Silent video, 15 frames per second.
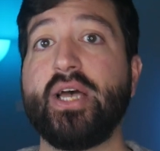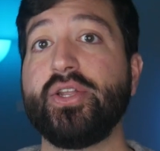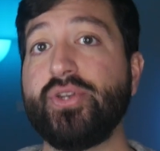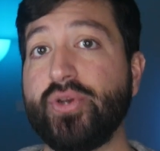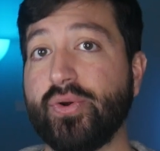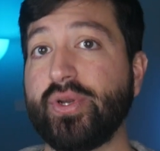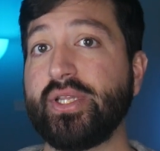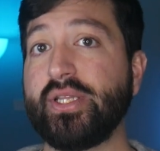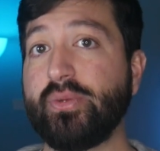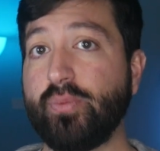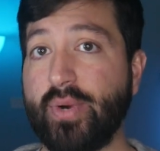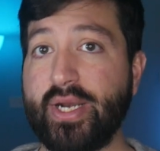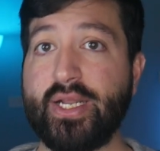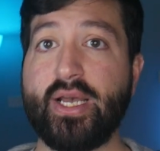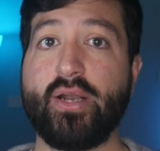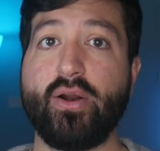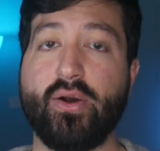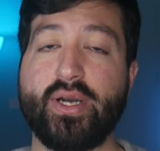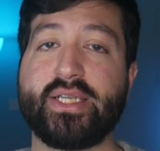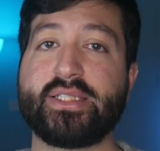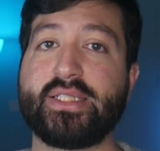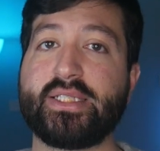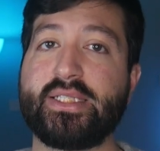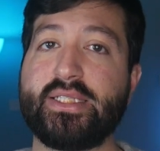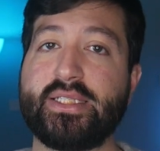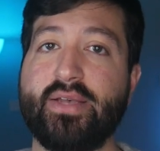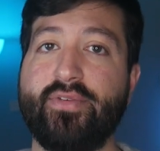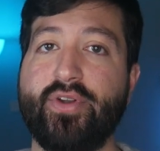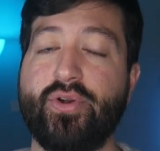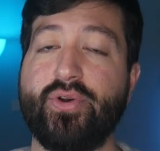during the RADEON RX
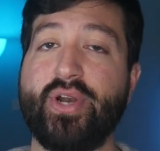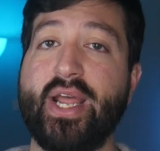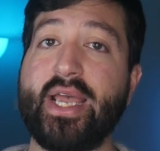6700